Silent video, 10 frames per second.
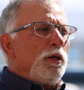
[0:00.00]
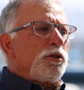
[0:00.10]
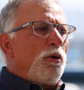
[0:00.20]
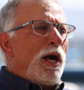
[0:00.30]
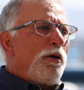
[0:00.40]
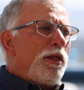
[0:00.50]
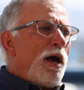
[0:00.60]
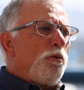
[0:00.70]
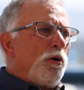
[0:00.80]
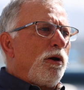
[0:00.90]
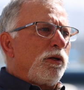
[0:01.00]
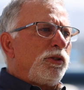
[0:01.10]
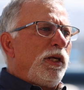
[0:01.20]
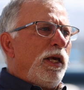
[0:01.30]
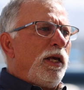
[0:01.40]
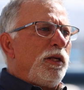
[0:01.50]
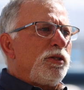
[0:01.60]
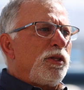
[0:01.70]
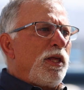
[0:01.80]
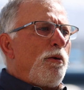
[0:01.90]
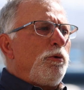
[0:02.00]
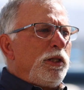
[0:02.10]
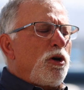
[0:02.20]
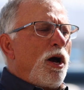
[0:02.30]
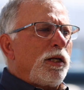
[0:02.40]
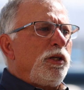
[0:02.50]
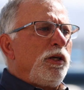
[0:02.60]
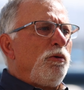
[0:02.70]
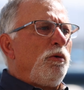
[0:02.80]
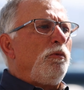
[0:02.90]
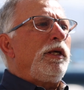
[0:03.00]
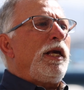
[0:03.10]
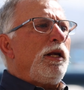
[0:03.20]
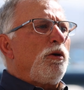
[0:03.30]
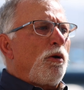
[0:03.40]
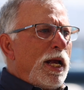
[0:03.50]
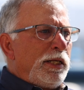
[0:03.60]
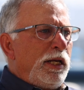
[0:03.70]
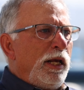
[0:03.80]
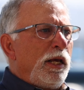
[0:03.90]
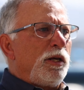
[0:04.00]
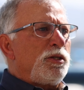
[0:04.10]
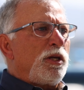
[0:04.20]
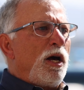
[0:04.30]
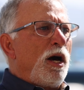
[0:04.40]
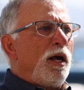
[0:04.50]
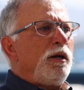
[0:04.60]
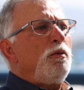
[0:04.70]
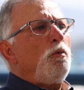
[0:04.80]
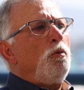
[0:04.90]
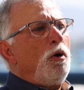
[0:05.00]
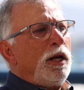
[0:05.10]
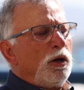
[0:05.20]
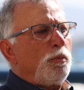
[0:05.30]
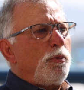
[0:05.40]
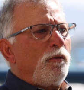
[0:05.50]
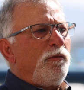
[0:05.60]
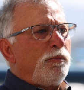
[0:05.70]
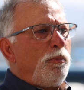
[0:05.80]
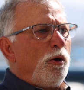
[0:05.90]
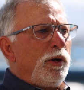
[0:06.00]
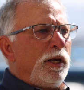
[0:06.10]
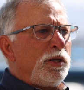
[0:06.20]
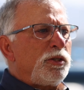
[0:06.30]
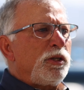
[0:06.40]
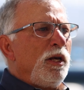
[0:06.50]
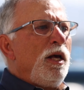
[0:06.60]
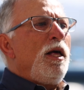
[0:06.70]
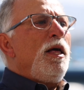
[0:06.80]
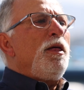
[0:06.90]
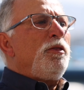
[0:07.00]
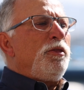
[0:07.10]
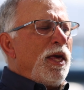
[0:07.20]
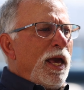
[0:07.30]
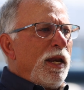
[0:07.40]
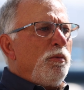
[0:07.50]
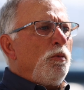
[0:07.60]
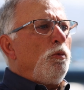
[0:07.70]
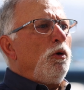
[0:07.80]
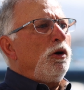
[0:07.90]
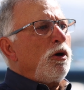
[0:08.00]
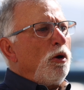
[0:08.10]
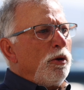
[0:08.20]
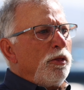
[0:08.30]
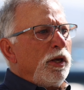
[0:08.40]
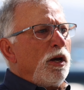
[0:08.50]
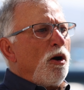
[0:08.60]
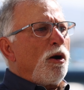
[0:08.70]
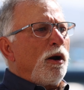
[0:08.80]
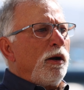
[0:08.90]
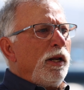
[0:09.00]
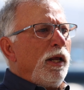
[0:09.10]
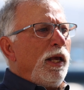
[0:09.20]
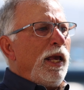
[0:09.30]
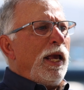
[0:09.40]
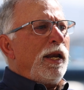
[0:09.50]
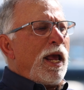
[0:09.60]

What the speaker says: So how that works is that we talk to you and we get your ideas on what your perfect boat is. Then we'll go to the yard and